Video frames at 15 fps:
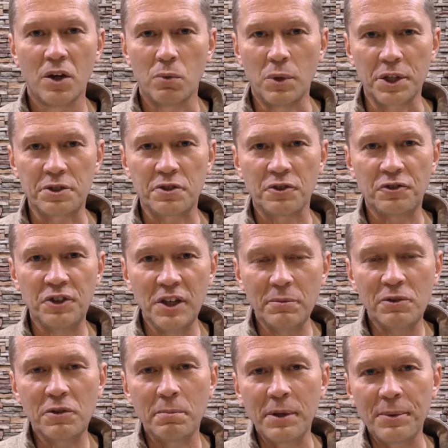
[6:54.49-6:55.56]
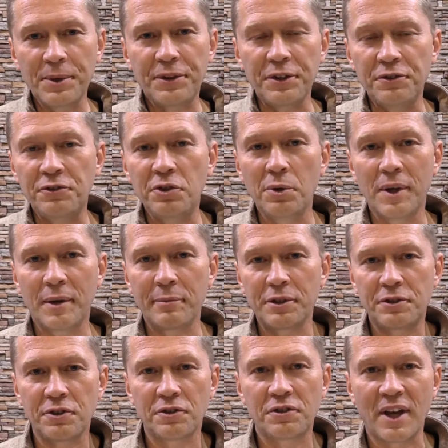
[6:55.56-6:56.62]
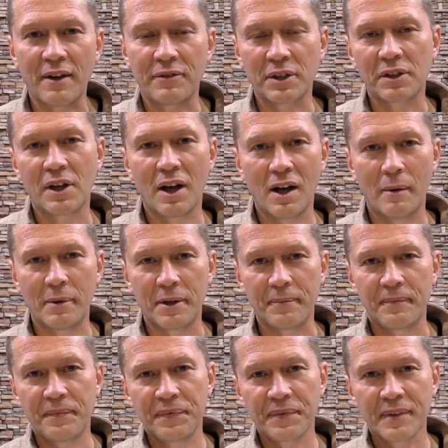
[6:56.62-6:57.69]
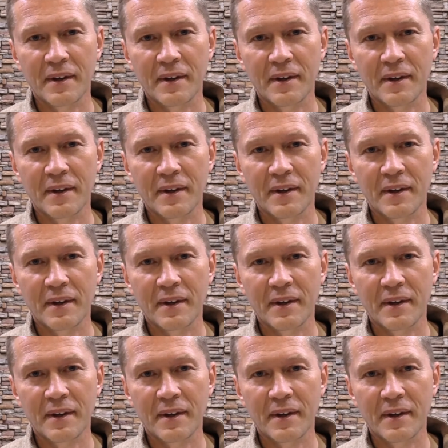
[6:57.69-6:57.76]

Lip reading: which seems to be what these two images have in common.